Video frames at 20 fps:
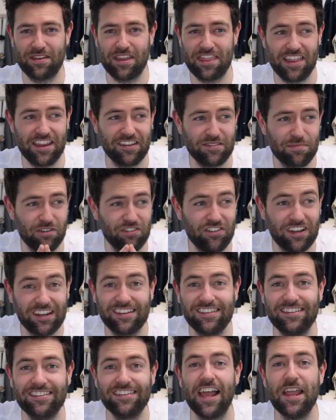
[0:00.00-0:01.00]
this much
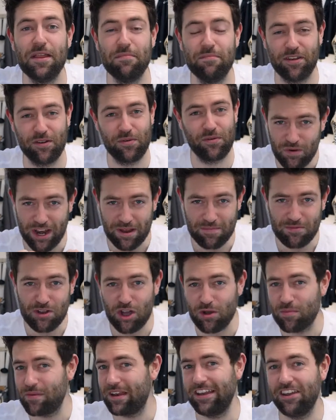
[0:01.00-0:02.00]
excitement when I'm
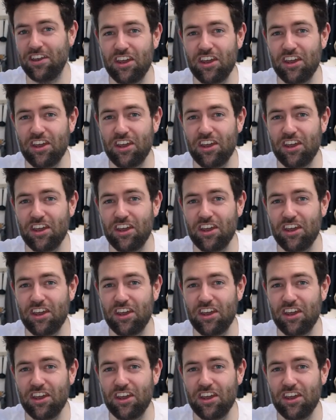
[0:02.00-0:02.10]
normally